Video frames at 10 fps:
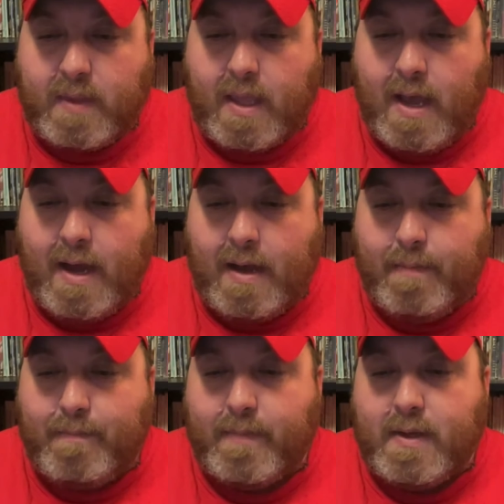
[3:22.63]

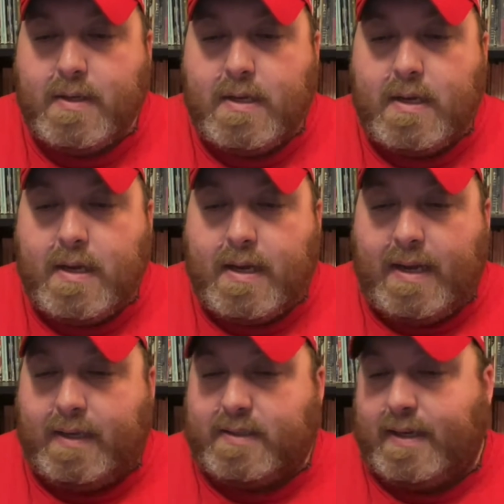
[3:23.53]
Um,
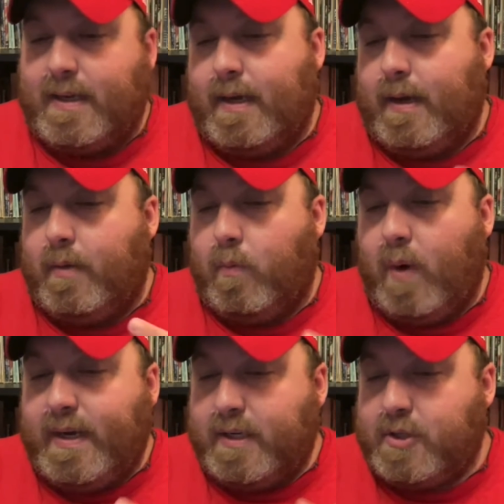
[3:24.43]
it is like a, a
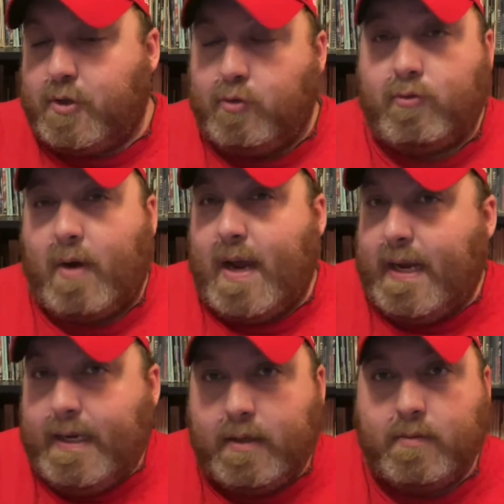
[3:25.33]
whitish
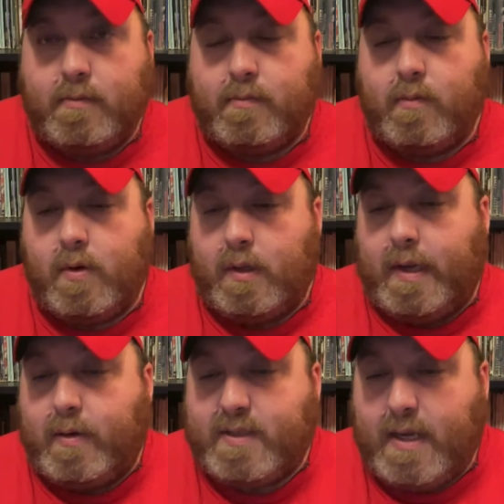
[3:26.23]
gray on the
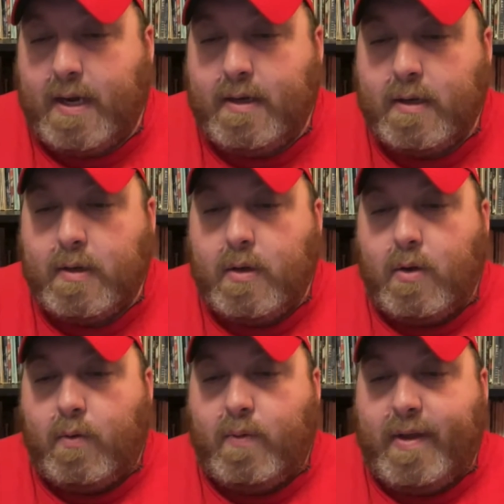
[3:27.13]
lighter side
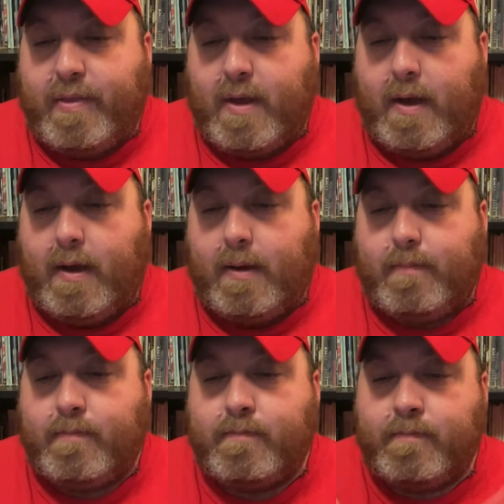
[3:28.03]
with
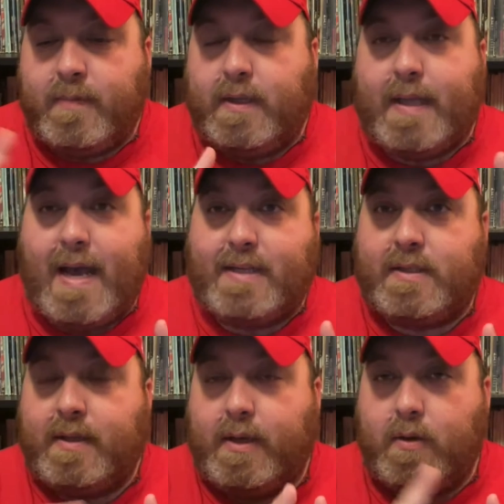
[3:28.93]
um,
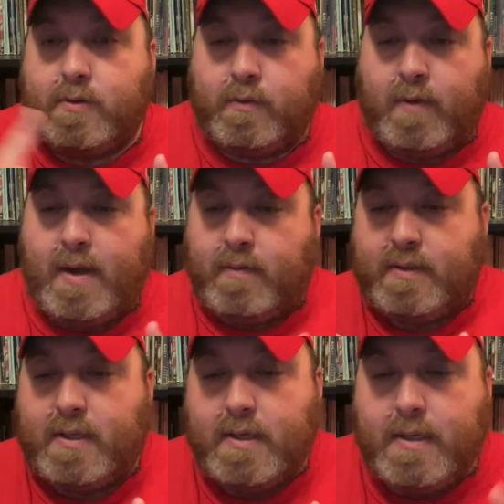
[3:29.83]
glass that goes
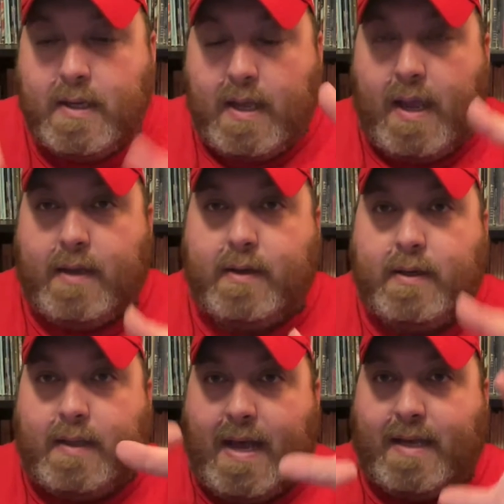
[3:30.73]
around, and the
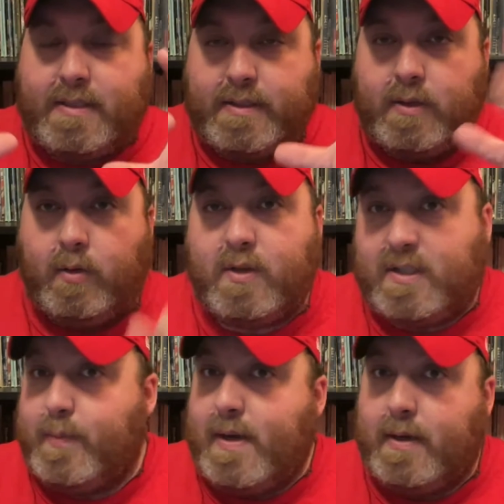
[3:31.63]
glass looks
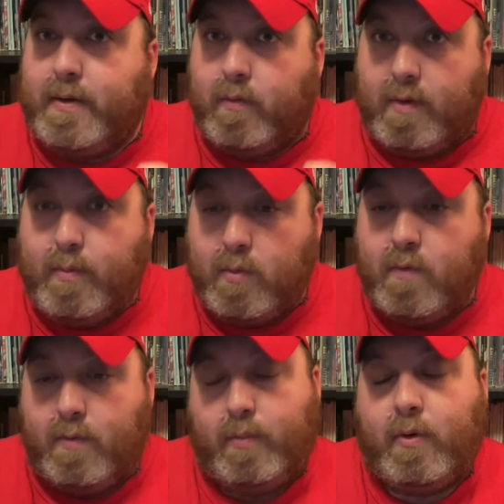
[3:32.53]
to be
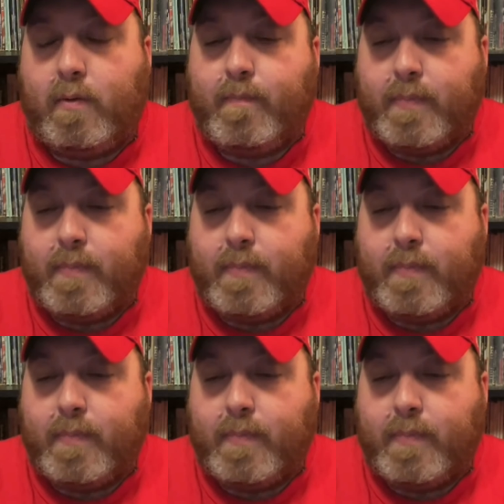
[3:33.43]
removable.